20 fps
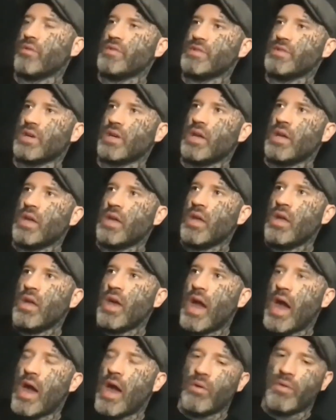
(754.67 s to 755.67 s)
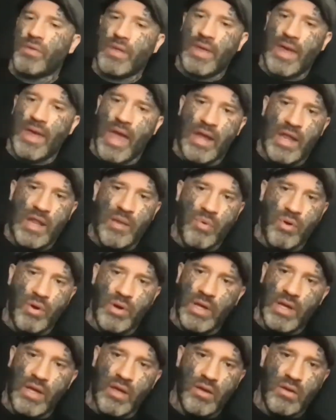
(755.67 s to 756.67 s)
Is that I don't think
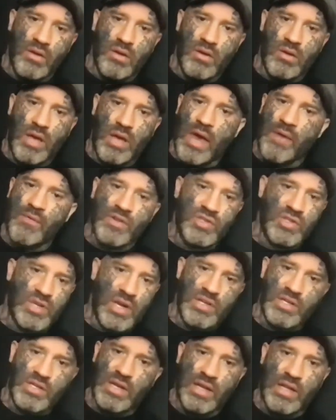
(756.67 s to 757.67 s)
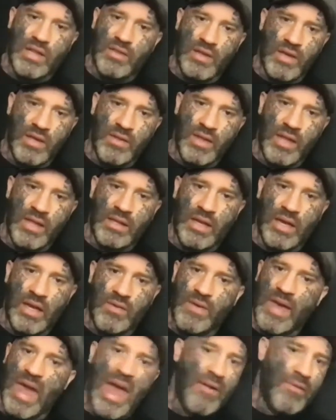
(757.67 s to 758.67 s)
anybody ever changes anything in their life
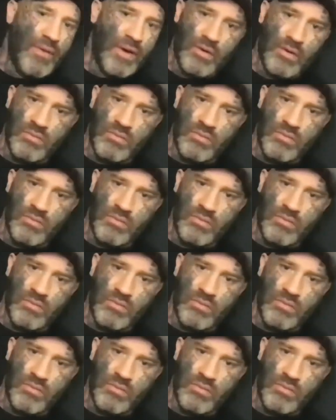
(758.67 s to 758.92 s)
ever